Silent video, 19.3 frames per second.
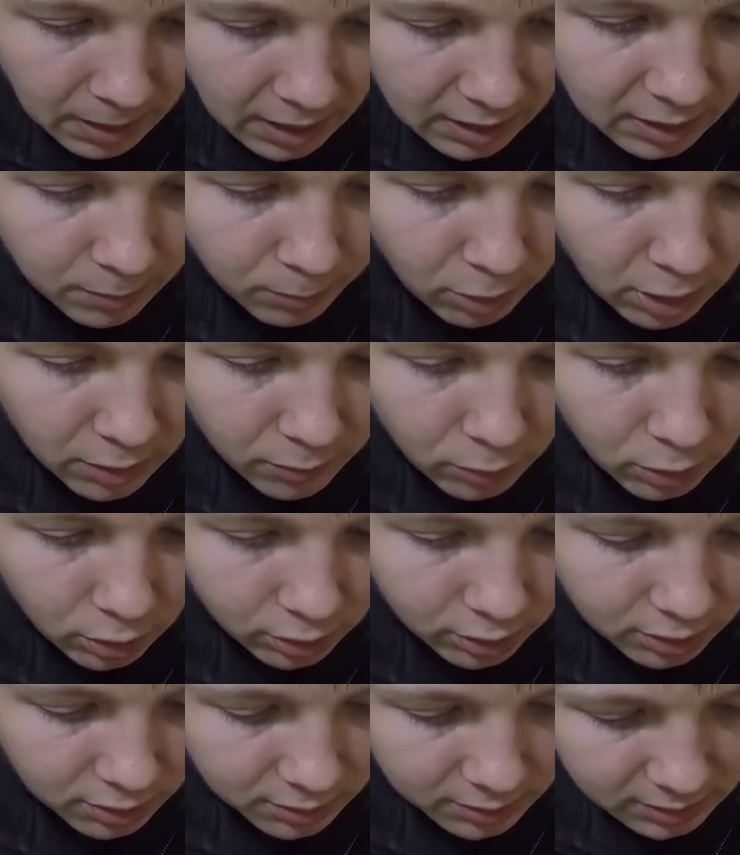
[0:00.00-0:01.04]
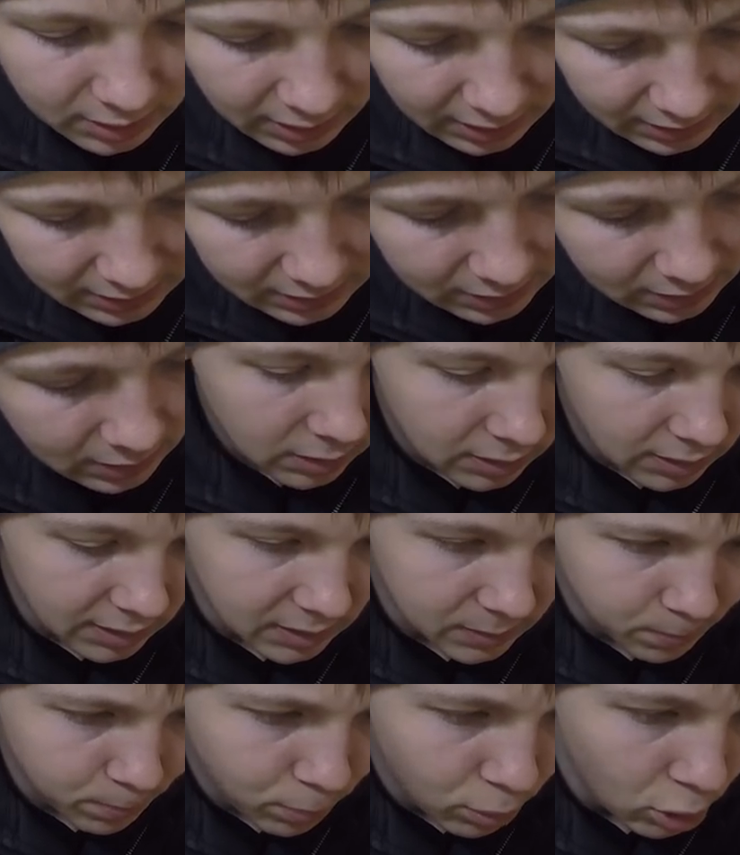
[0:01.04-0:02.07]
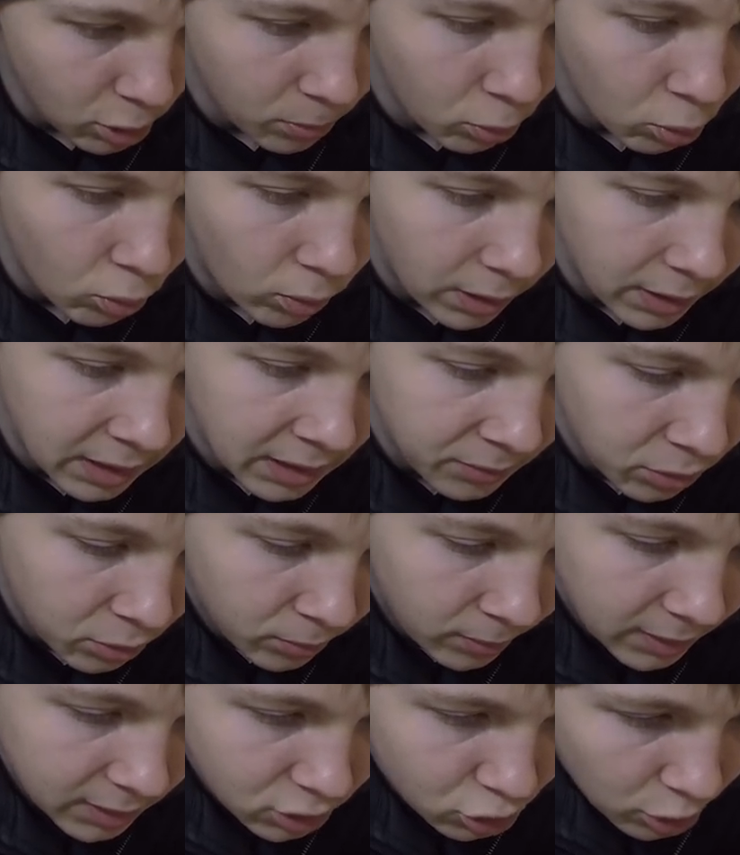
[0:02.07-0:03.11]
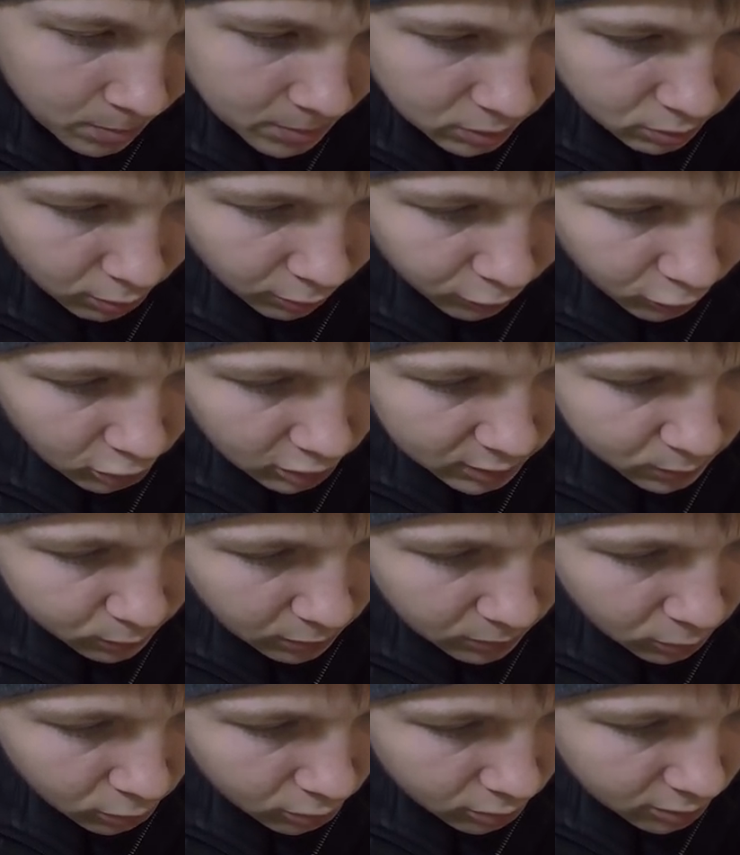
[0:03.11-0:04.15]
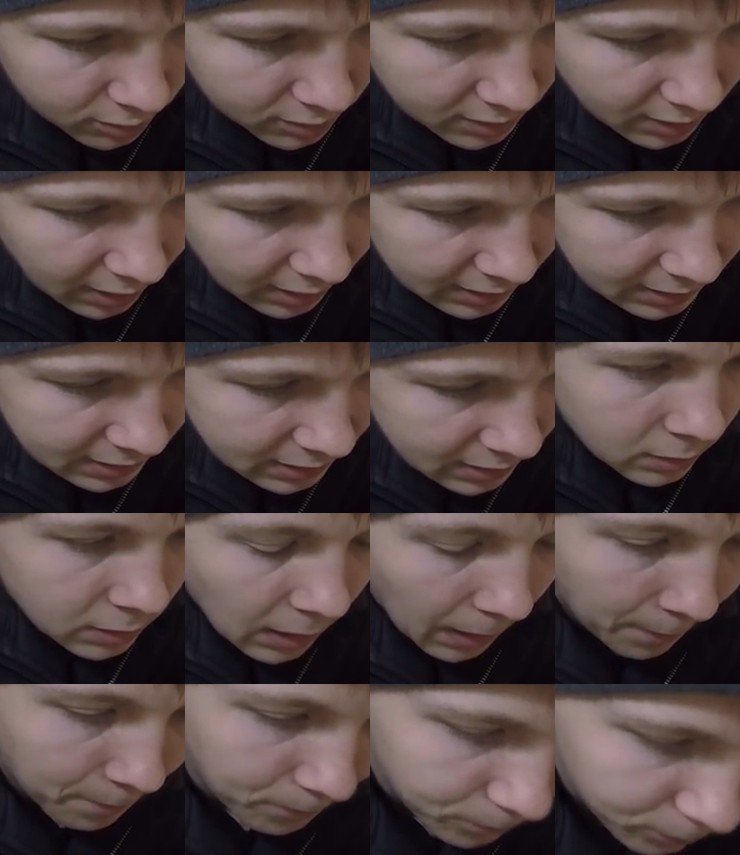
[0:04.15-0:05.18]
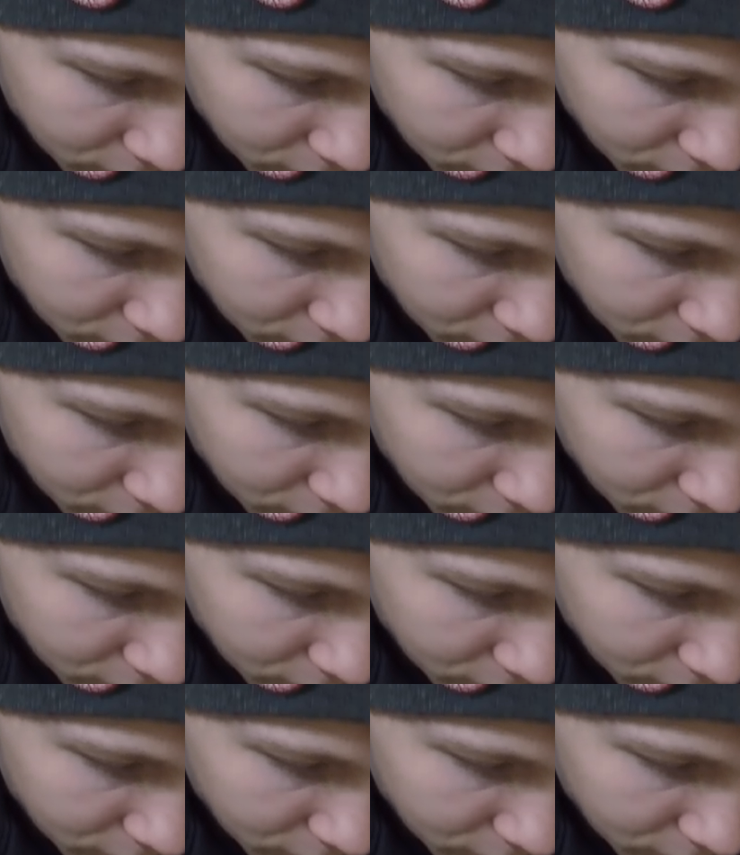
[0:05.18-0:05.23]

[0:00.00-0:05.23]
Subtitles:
parking brake. We're not going to use that. This purple one here with the white strap is reverse. We will use that. Yeah,